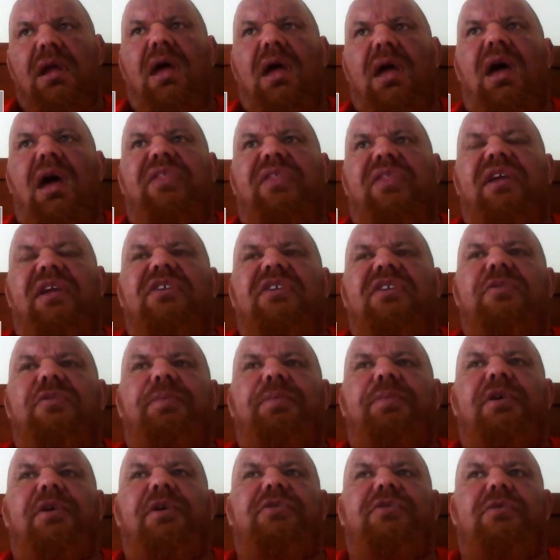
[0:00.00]
I think it's a
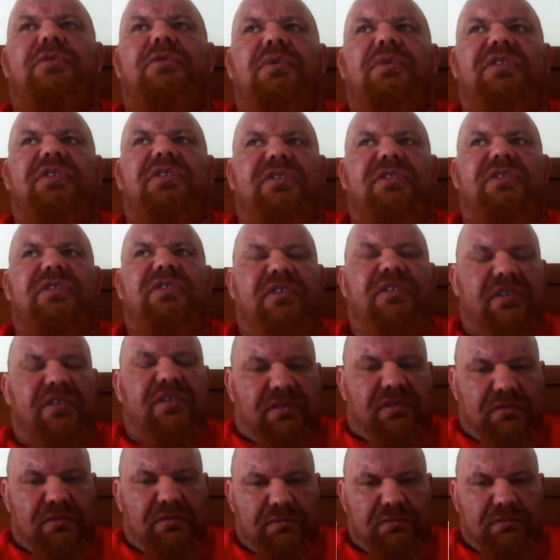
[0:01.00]
personal risk
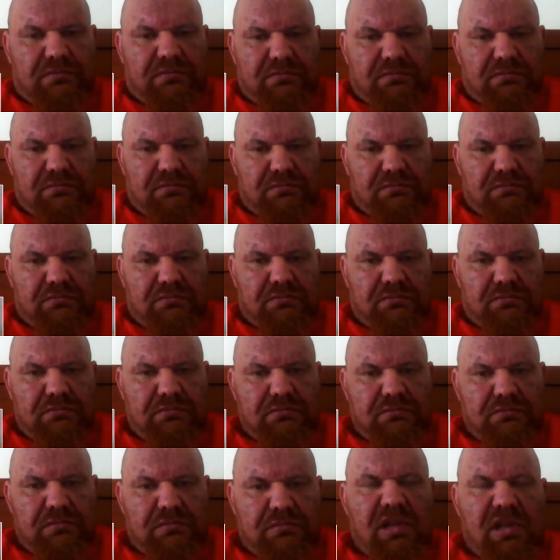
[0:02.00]
decision.
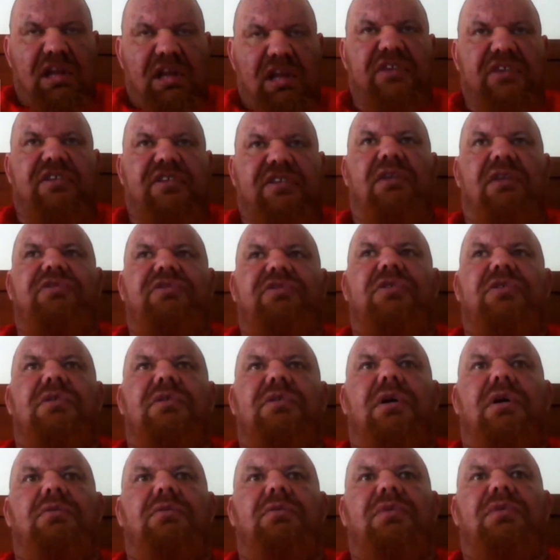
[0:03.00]
It's down to your
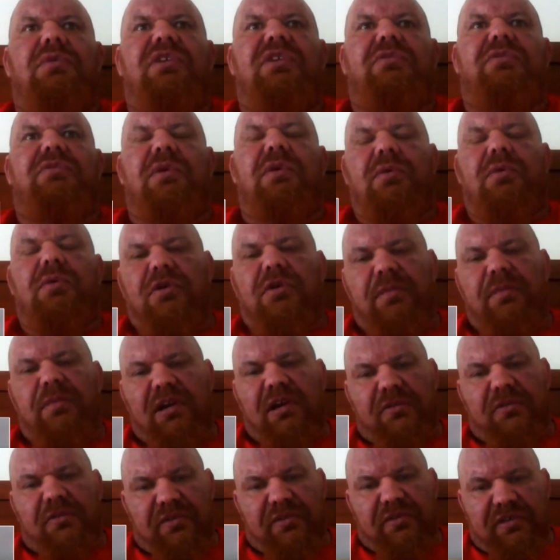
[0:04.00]
own risk-reward
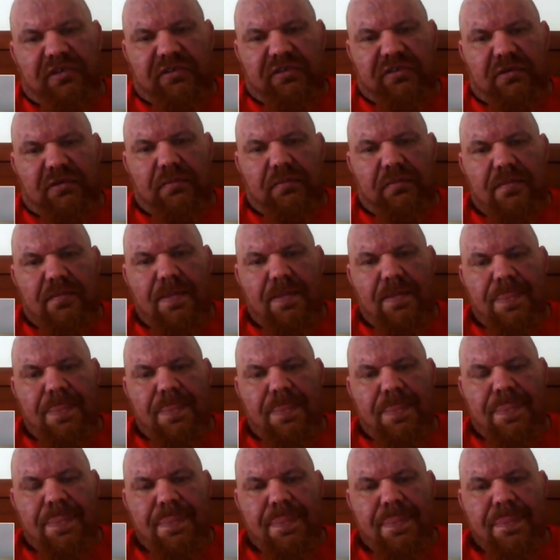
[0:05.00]
management system.
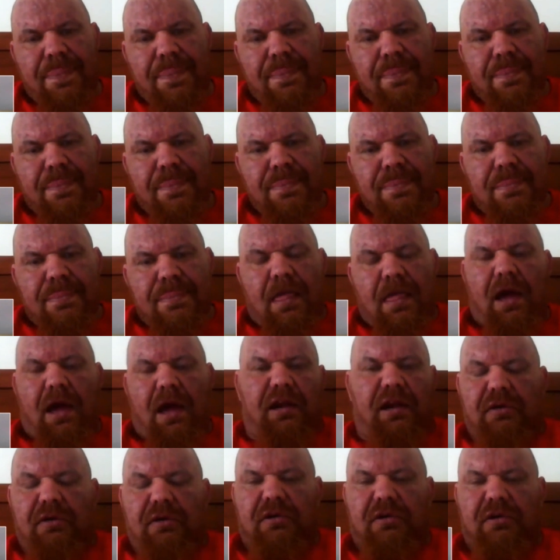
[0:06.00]
I
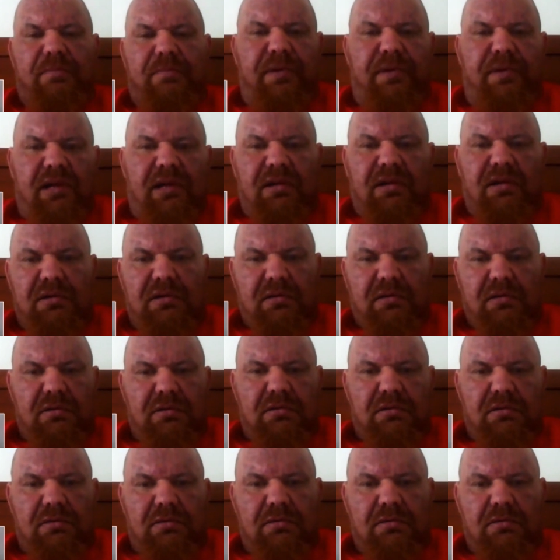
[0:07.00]
don't compete.
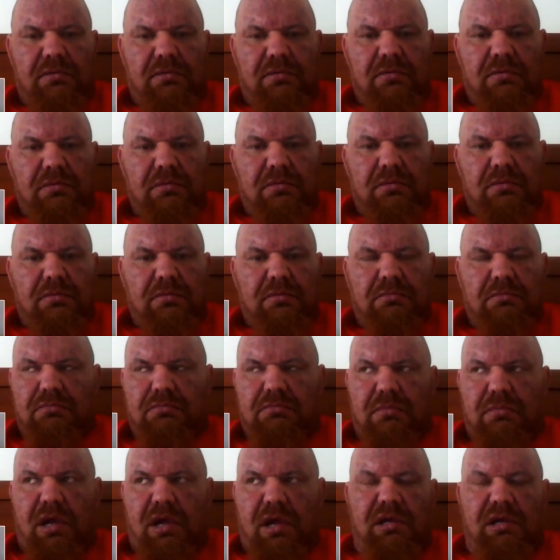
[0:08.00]

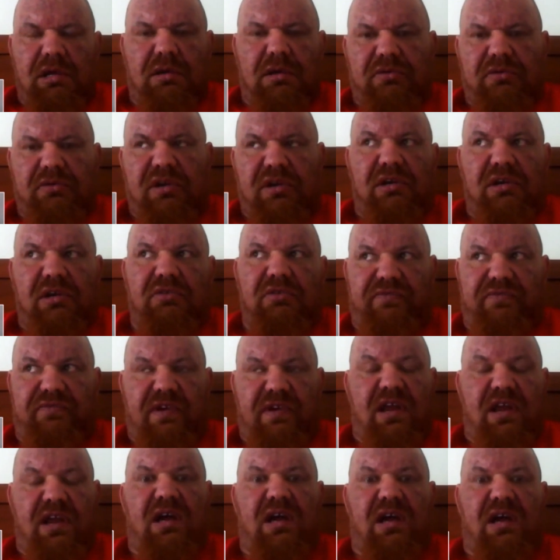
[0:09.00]
I use
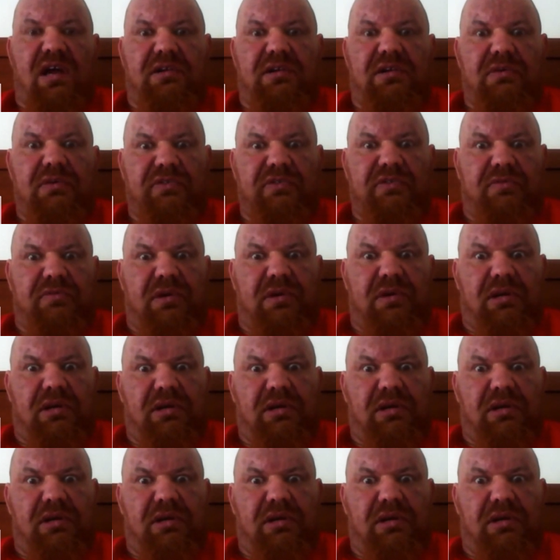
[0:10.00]
very high doses when I